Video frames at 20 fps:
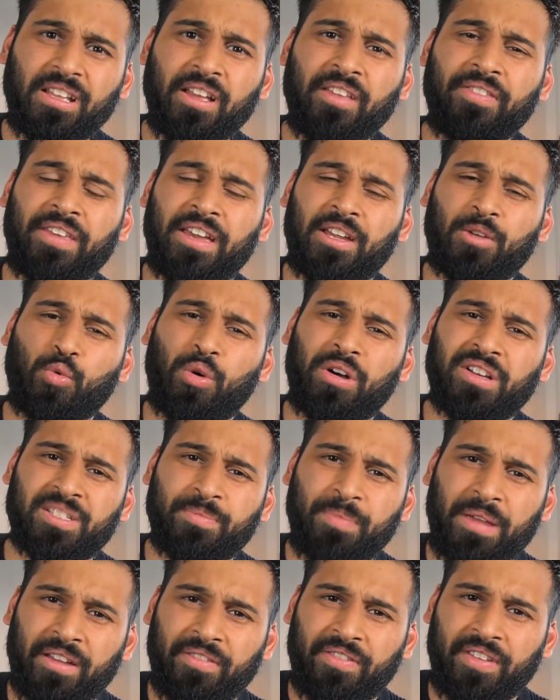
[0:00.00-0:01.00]
That was
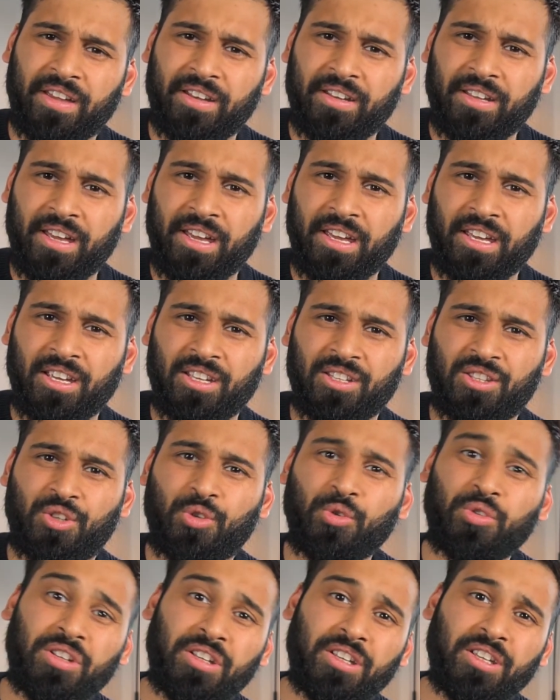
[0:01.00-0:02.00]
back then a
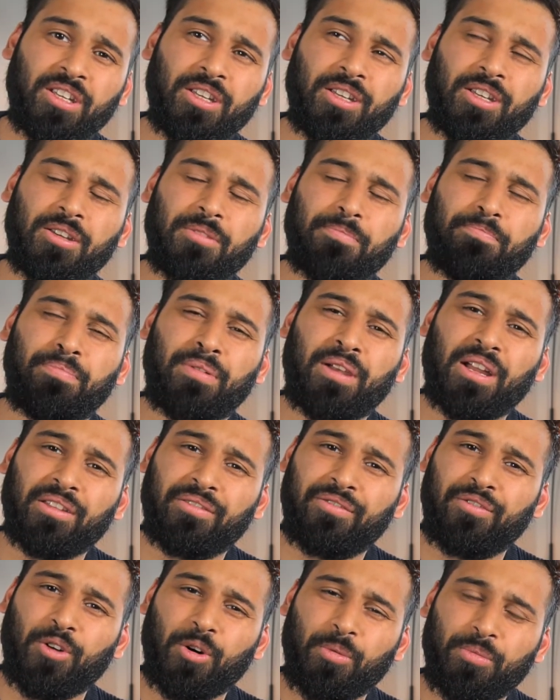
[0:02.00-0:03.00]
two D
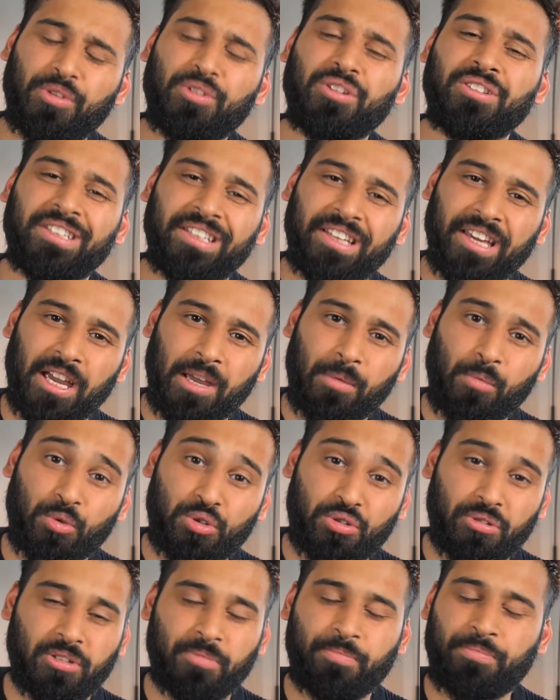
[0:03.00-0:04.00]
platform Unity game,
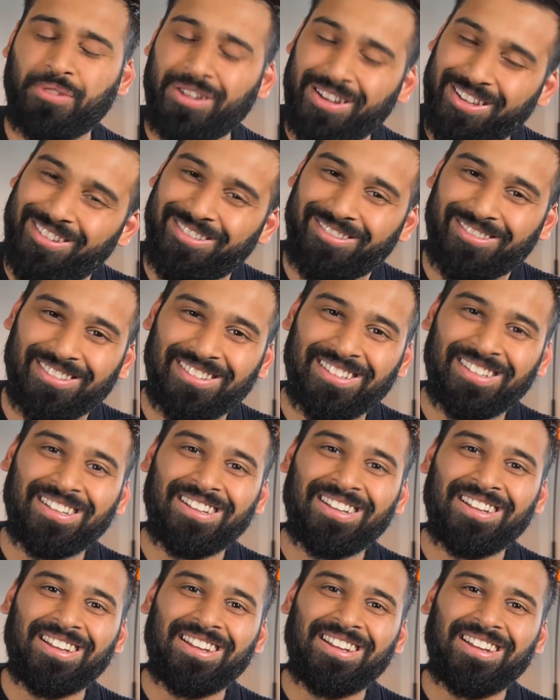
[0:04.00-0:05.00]
which was pretty cool.
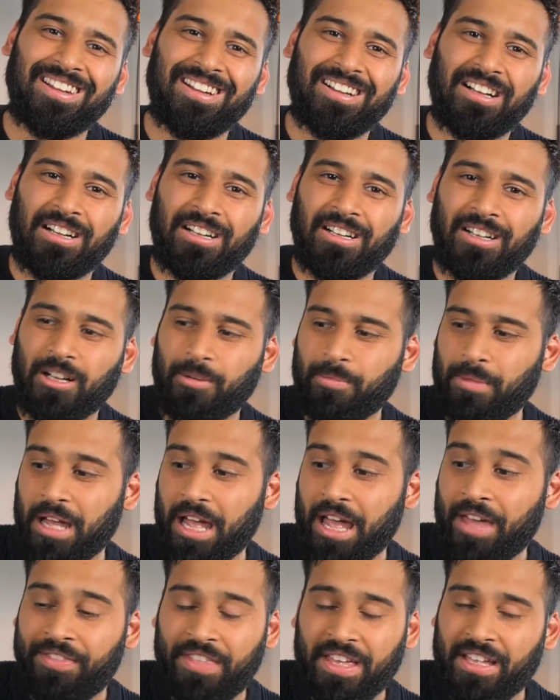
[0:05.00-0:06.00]
Um,
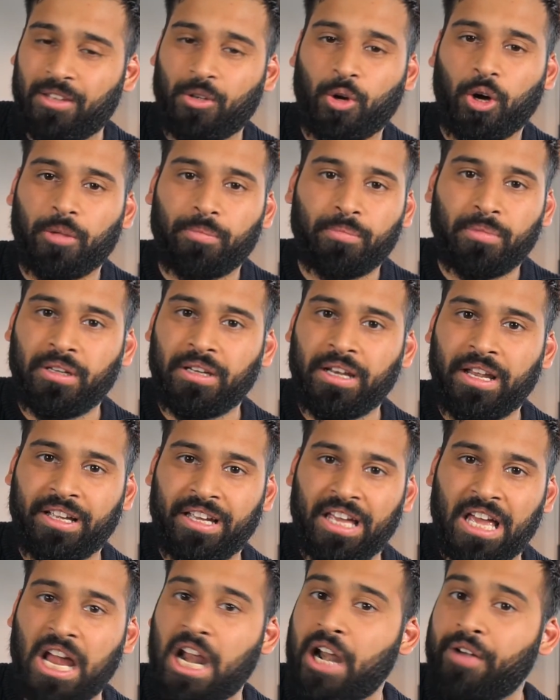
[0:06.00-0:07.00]
and that got me like
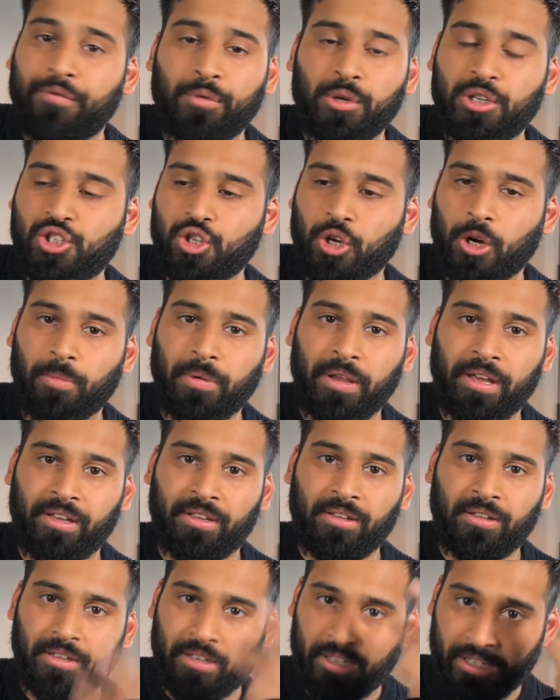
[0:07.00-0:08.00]
every job like
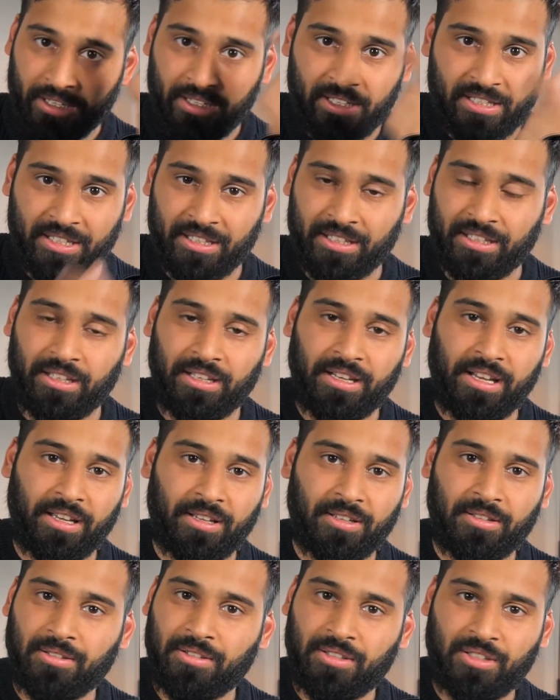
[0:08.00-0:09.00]
instantly, like
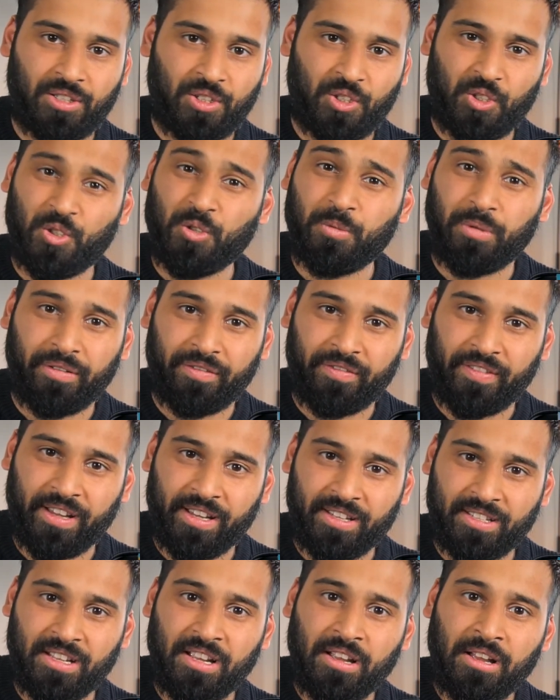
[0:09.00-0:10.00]
super
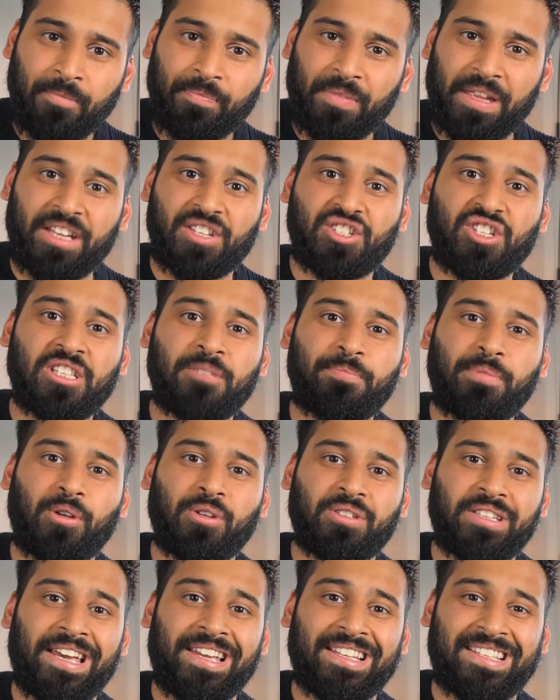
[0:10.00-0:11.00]
fast. And just
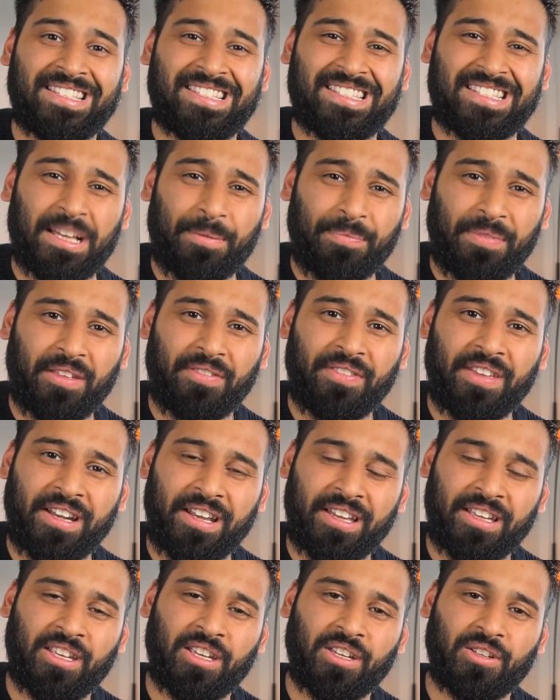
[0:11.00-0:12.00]
because I had something that
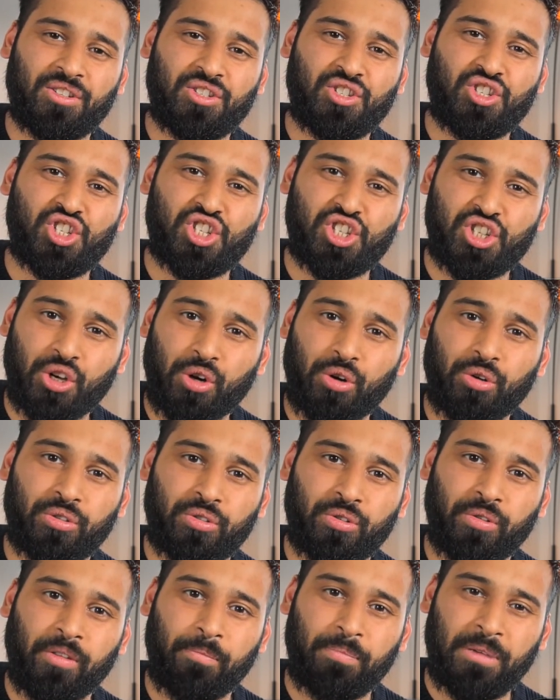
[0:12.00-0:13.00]
I could show
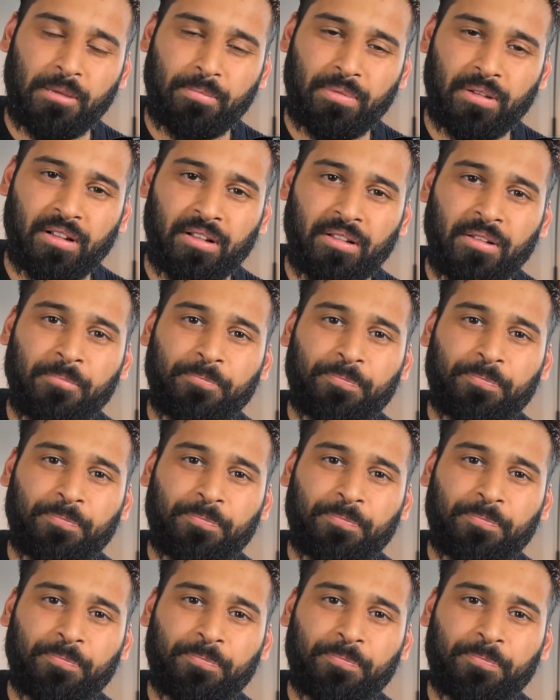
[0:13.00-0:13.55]
to the people,